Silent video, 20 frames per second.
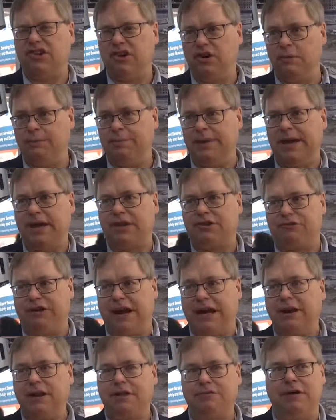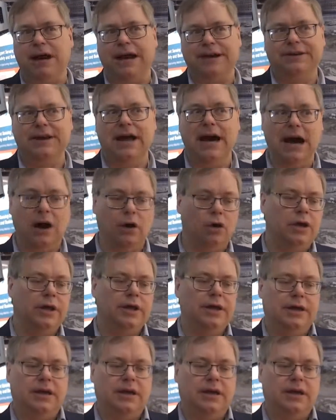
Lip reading: two big trends right now.